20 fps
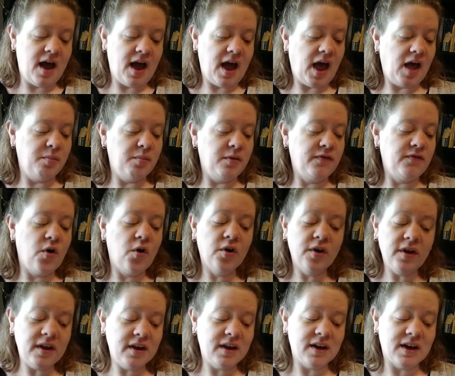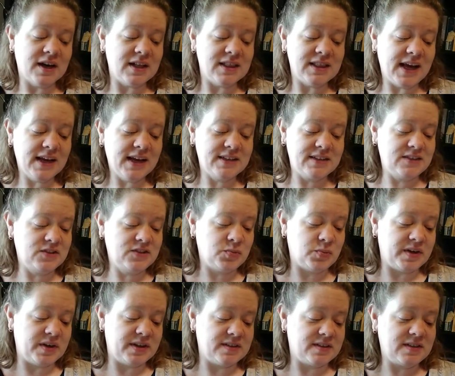And before he could collect his
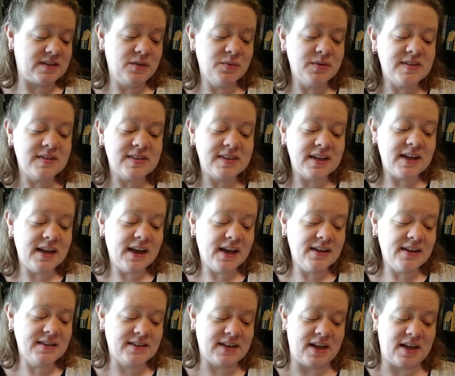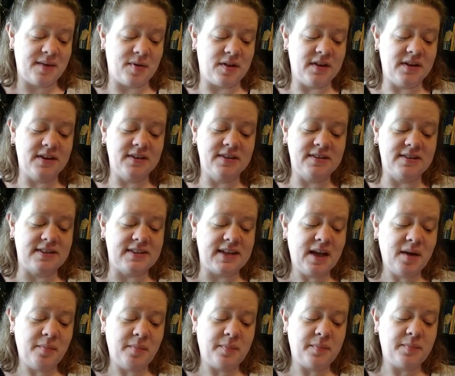wits, he was sitting at a table in his
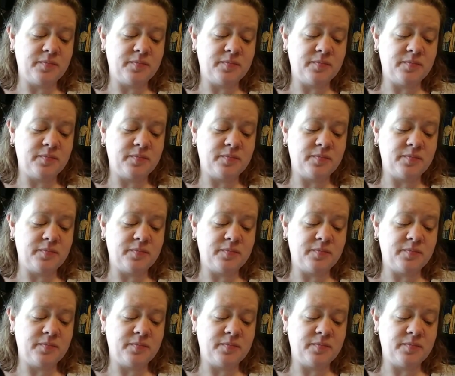damp,